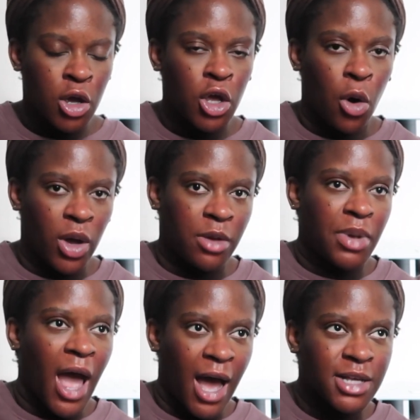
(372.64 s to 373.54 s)
going
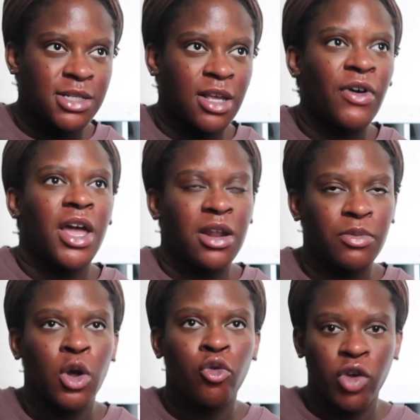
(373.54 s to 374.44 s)
past, if I end
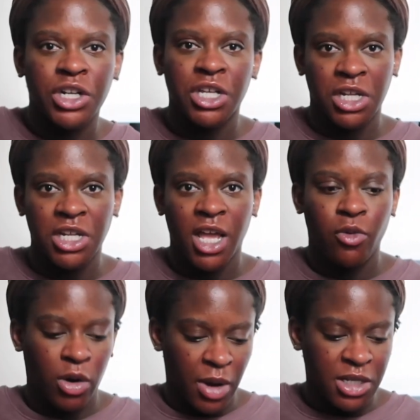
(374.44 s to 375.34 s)
up reaching the date
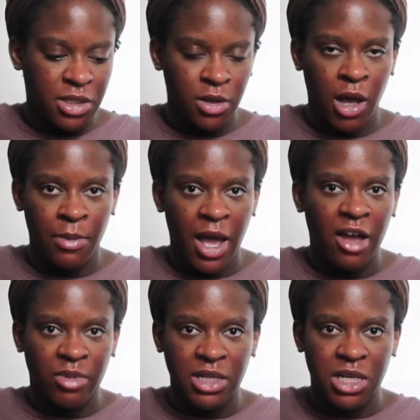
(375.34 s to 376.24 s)
where I
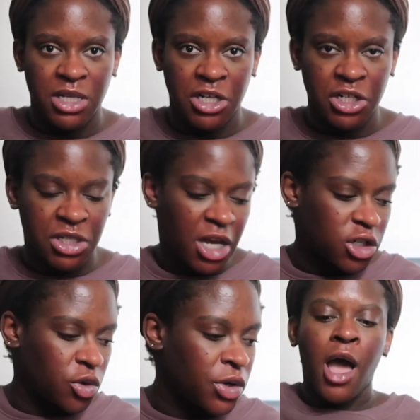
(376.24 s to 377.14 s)
have my C-section
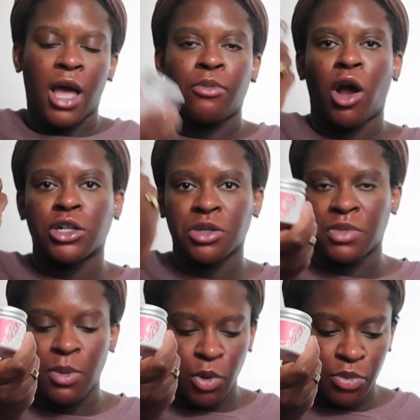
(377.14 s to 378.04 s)
scheduled. I brought some
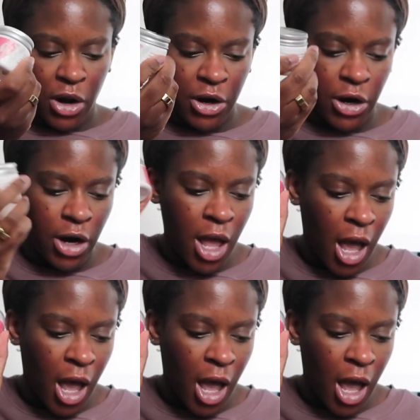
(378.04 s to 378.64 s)
nipple butter.